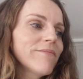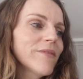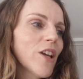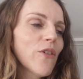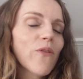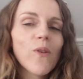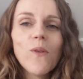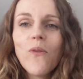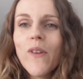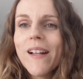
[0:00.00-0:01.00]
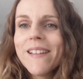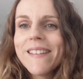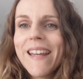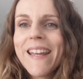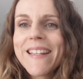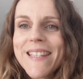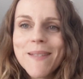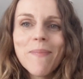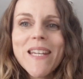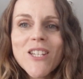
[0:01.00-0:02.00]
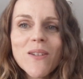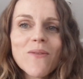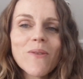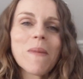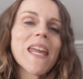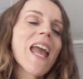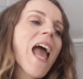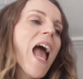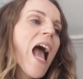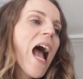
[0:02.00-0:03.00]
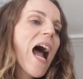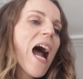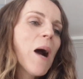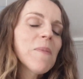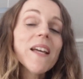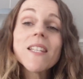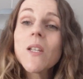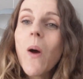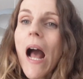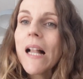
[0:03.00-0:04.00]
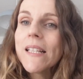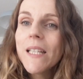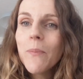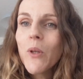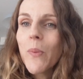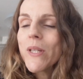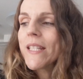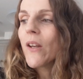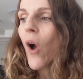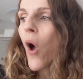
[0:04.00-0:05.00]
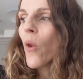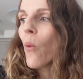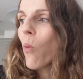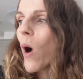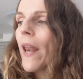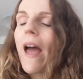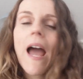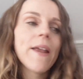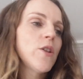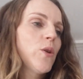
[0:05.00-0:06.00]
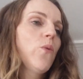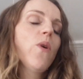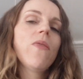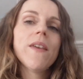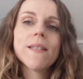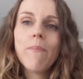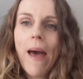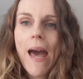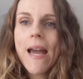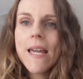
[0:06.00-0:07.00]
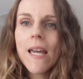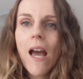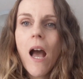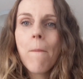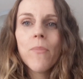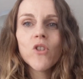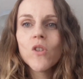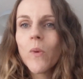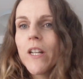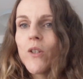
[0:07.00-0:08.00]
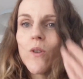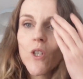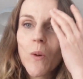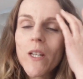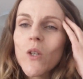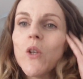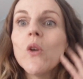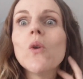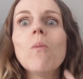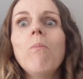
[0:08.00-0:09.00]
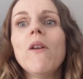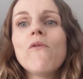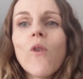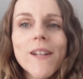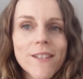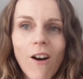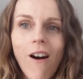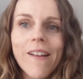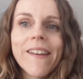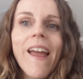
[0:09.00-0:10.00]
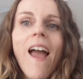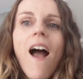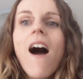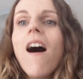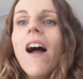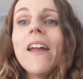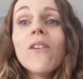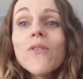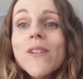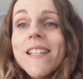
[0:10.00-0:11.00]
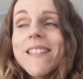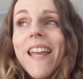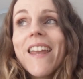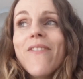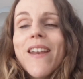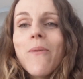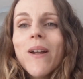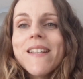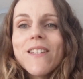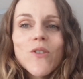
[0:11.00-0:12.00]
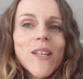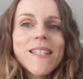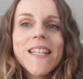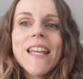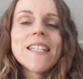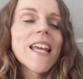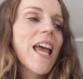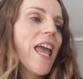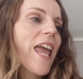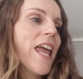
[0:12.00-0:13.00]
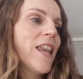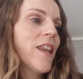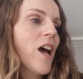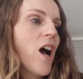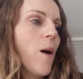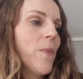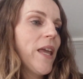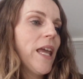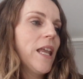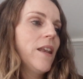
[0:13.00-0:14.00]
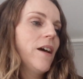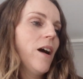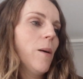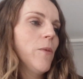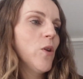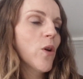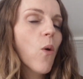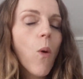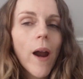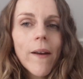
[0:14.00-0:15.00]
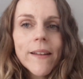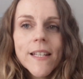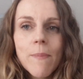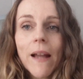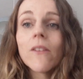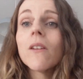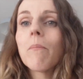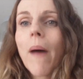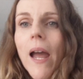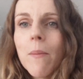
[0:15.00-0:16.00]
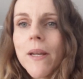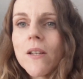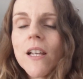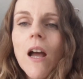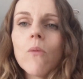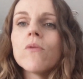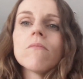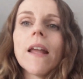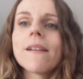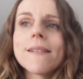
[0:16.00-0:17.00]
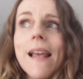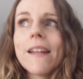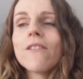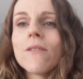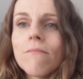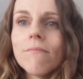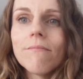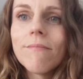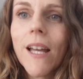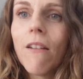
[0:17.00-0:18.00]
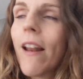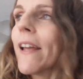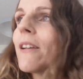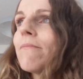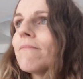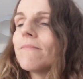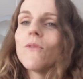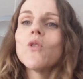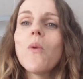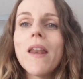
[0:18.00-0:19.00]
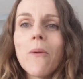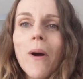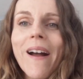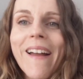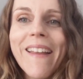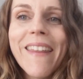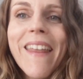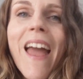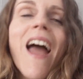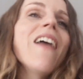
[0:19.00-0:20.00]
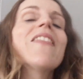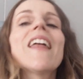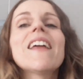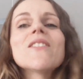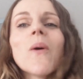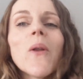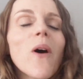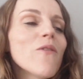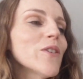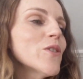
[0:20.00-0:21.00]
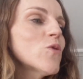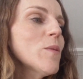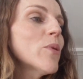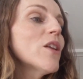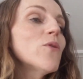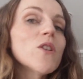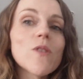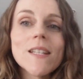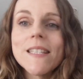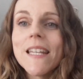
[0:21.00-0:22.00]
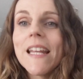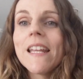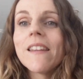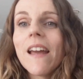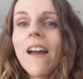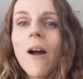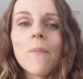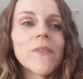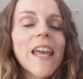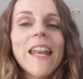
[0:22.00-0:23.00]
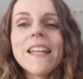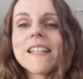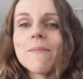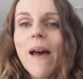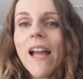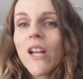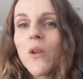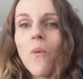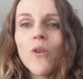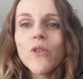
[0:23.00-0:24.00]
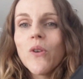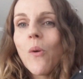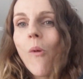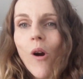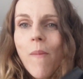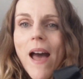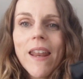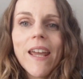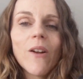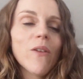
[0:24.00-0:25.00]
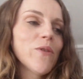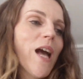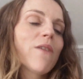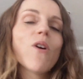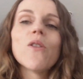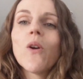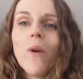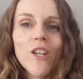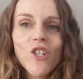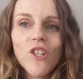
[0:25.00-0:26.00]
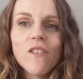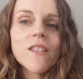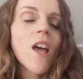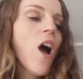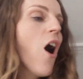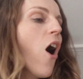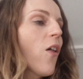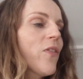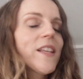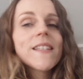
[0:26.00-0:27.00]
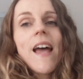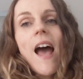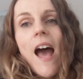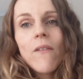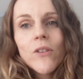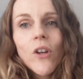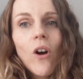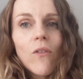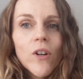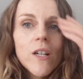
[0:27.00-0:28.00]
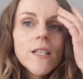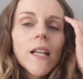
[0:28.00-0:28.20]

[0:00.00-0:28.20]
fulfilled its mission for me. Yeah, so I'll keep you posted on what I do with this bag, but just wanted to show it to you before it's gone. And of course, if anyone is interested in you know, acquiring this bag, not mine, because I wouldn't like sell it kind of like to anyone that I don't know of on the street, but if you're interested in getting this bag and you want to know more about it, or if you have other questions on things that I haven't covered,